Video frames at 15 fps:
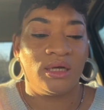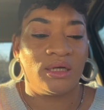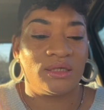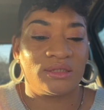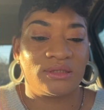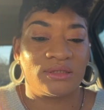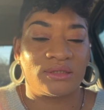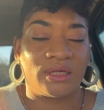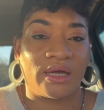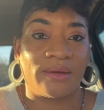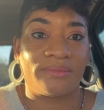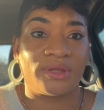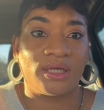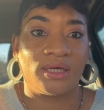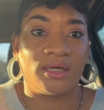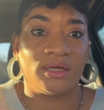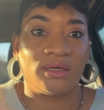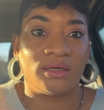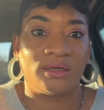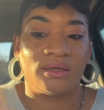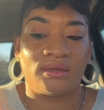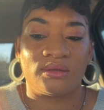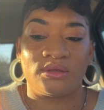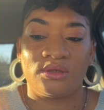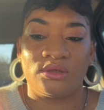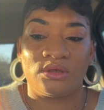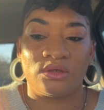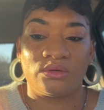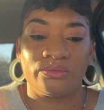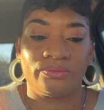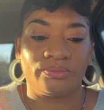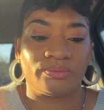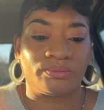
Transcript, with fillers: It's the same thing, you know.